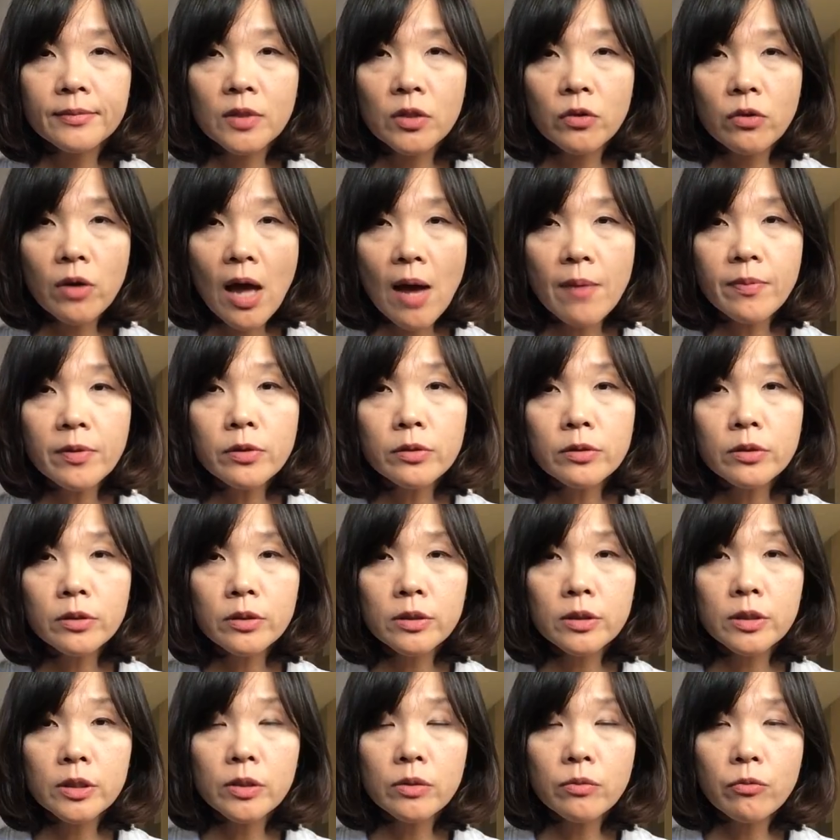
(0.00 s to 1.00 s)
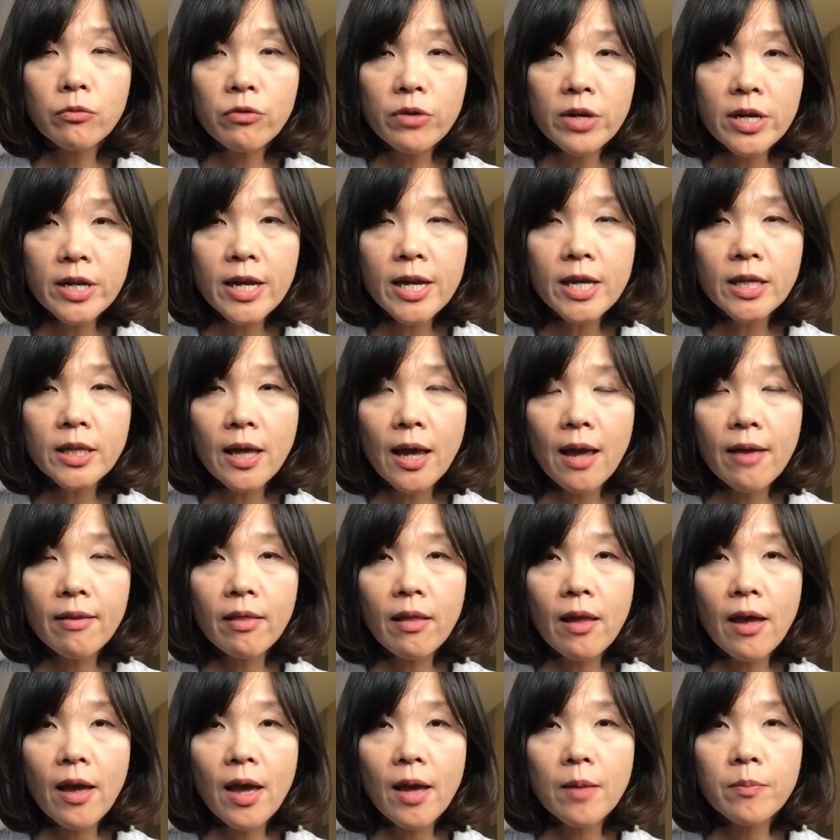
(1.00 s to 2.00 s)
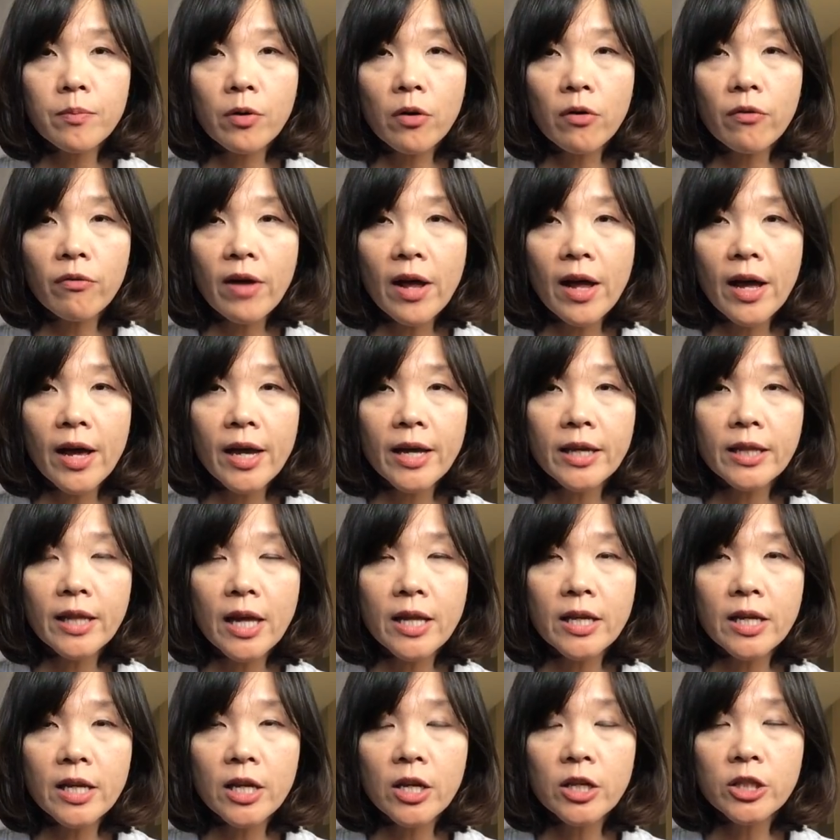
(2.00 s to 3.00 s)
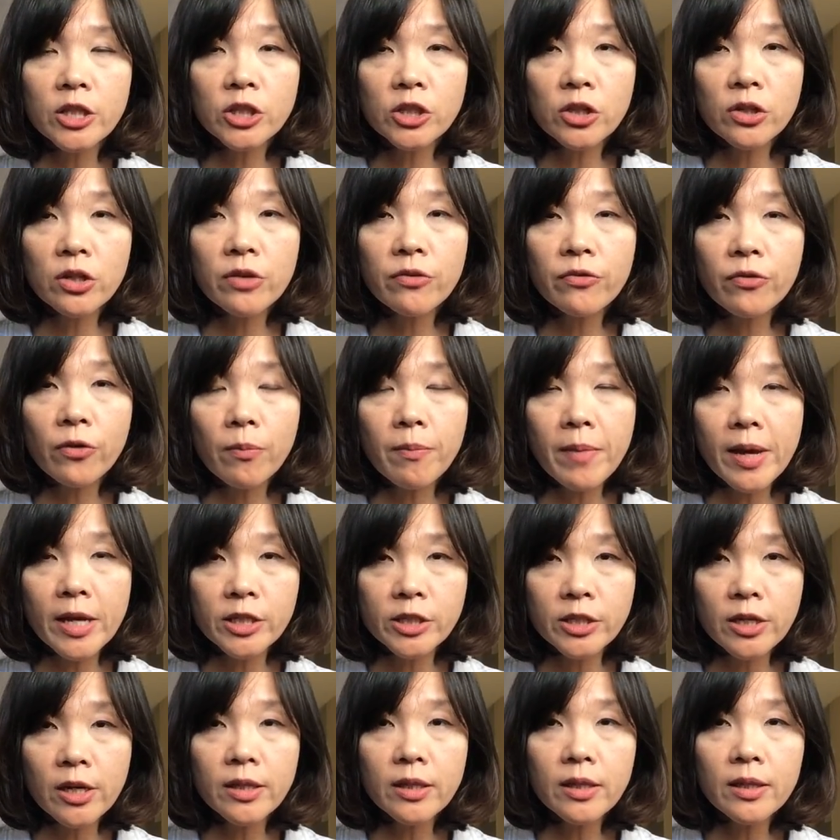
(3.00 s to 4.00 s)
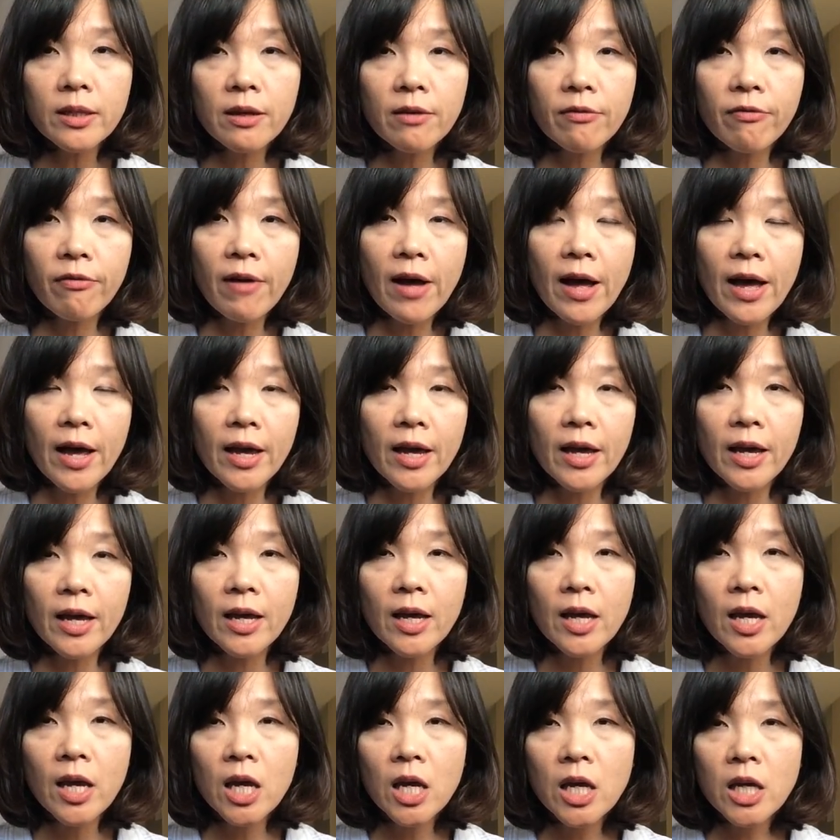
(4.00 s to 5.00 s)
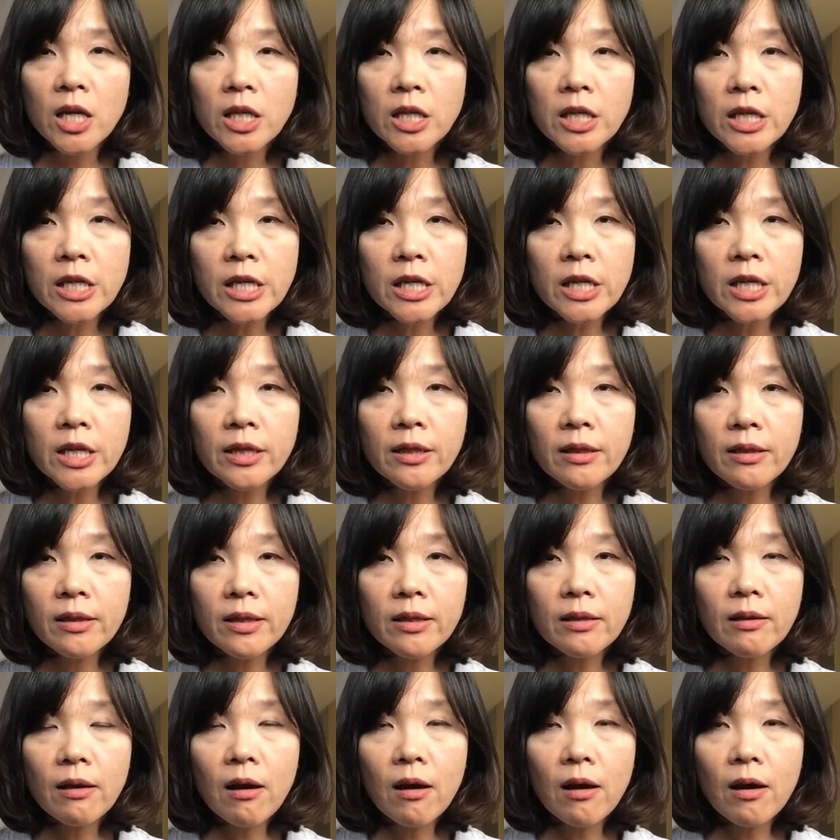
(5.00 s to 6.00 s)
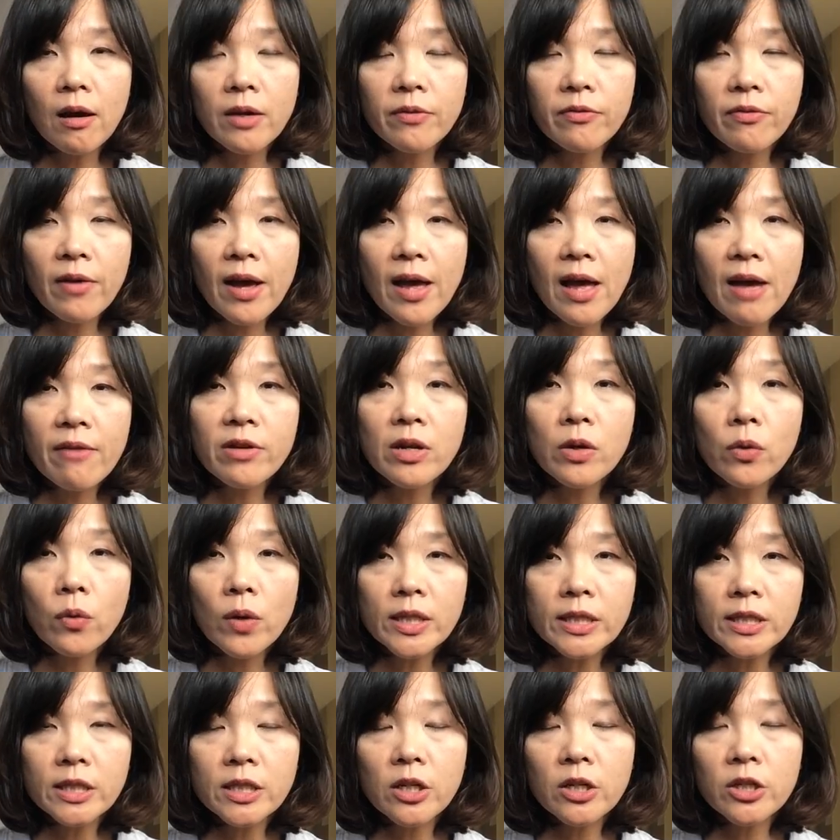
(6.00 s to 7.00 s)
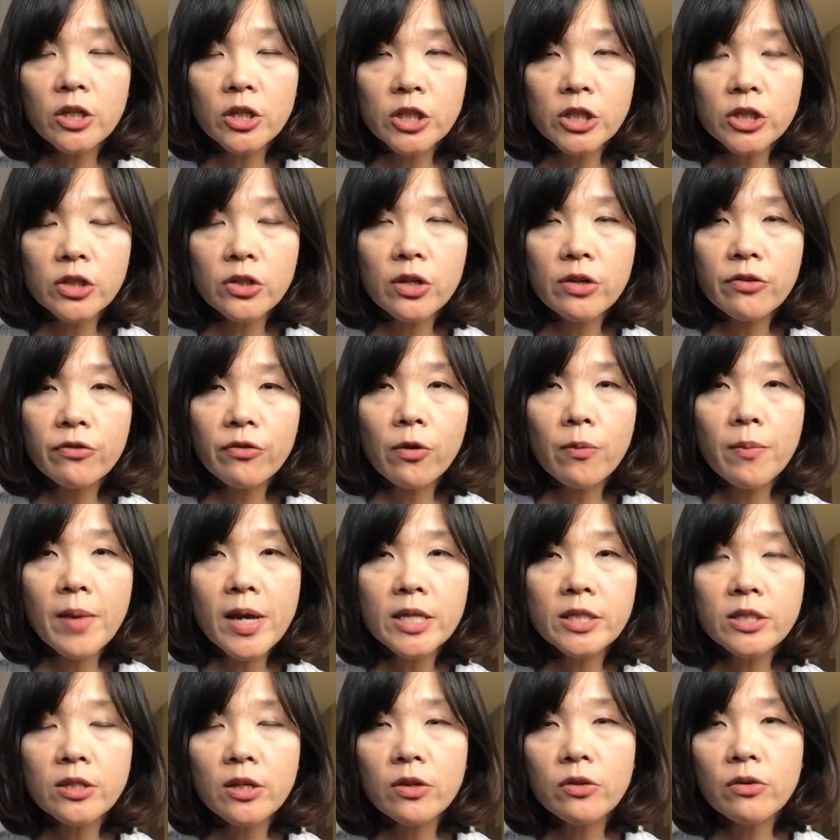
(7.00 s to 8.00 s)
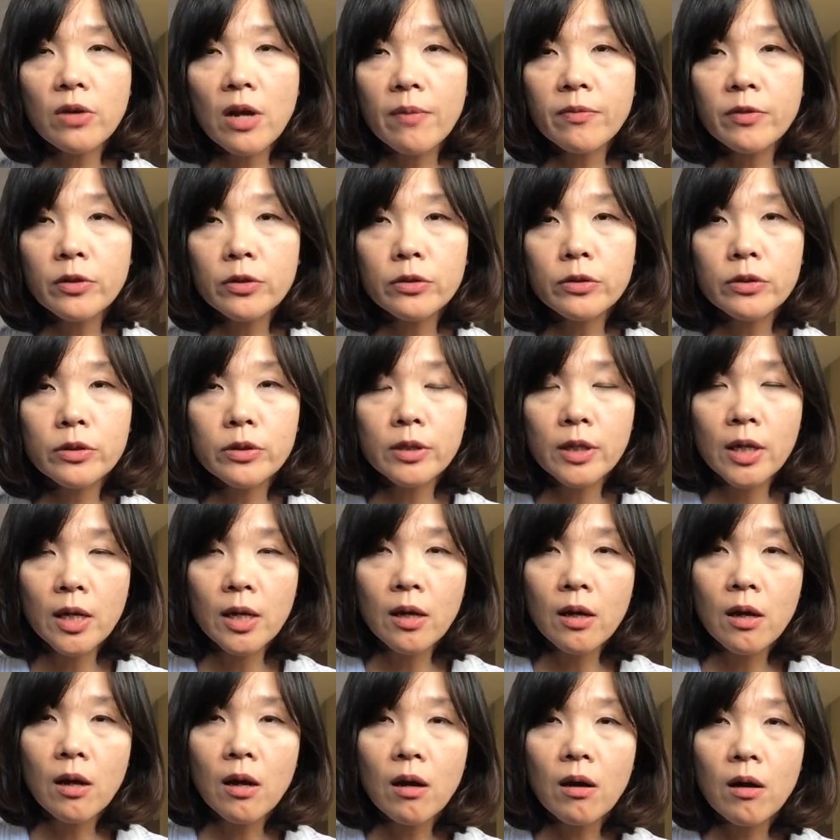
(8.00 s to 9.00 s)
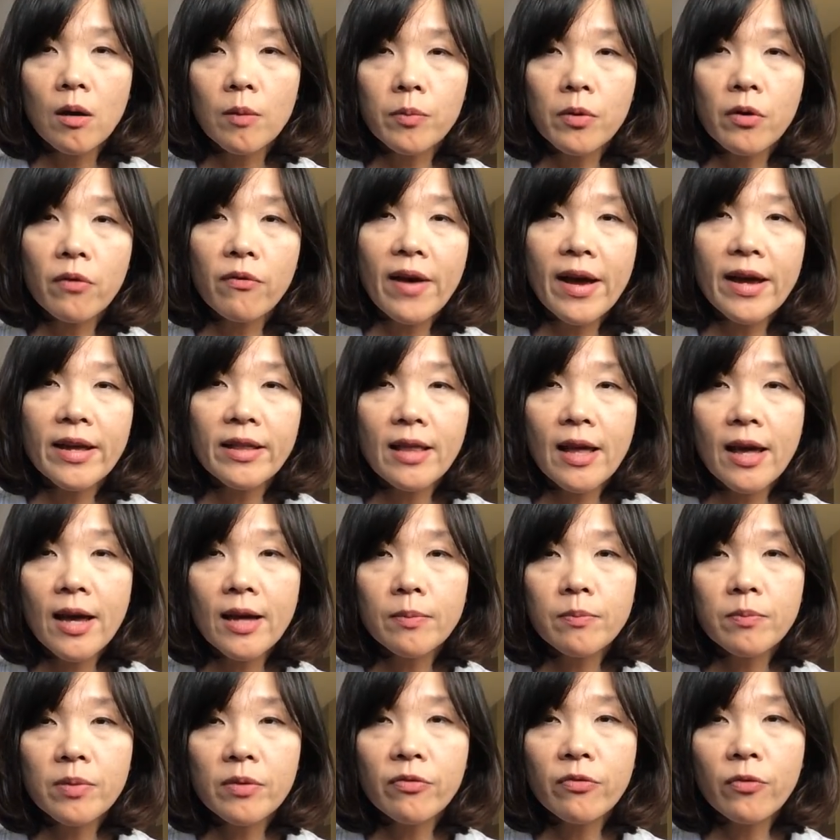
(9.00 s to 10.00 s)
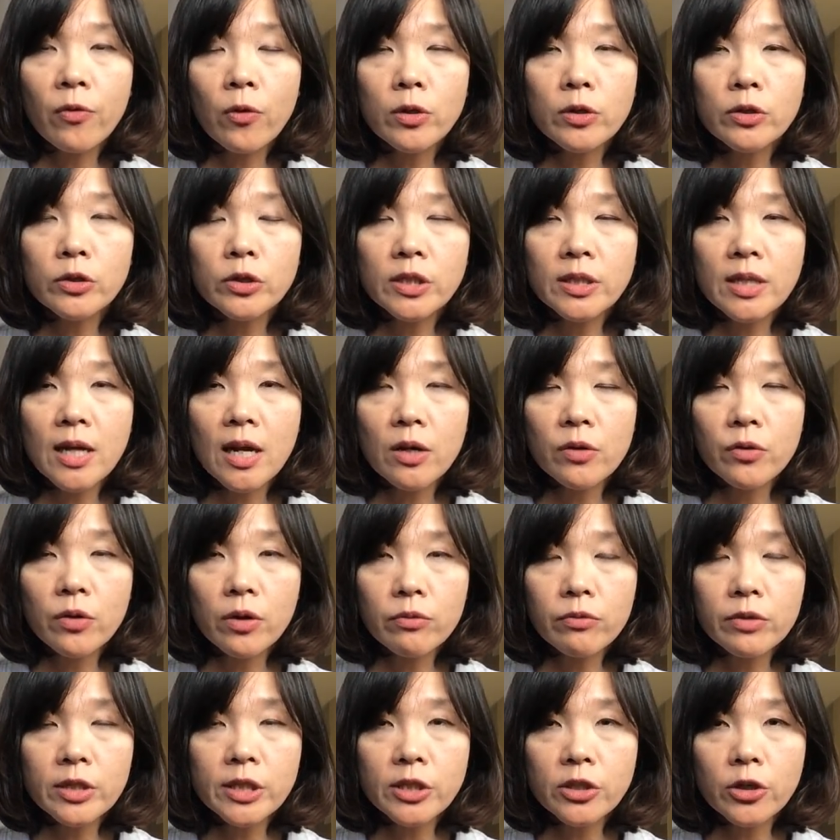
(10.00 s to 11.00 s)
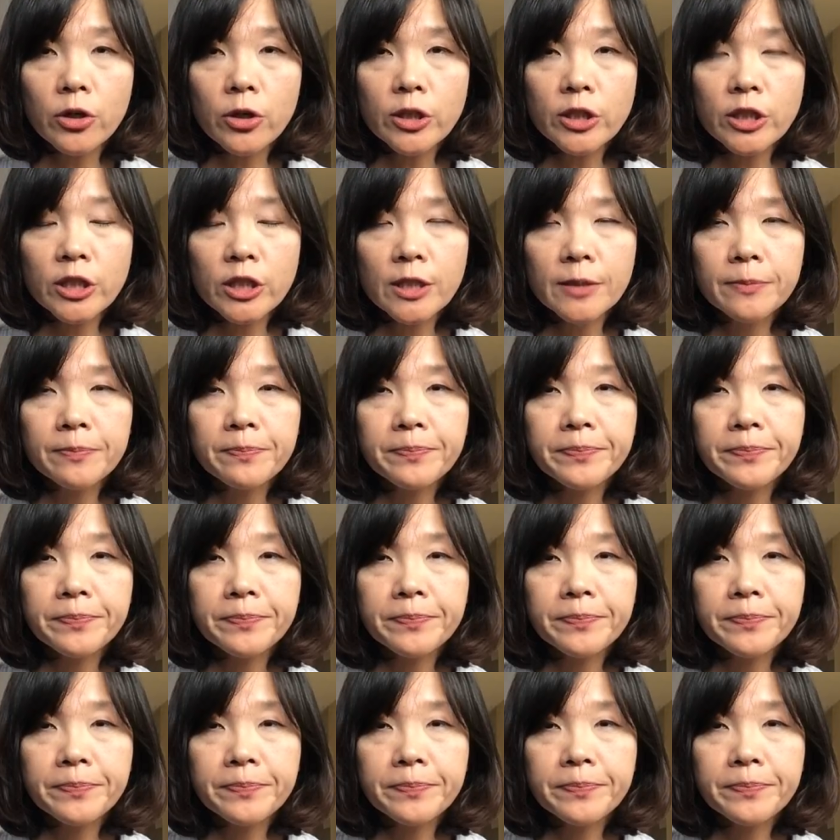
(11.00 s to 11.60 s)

You have to read it and then provide any additional information. If I have requested an additional information, you have to provide that before you start your research.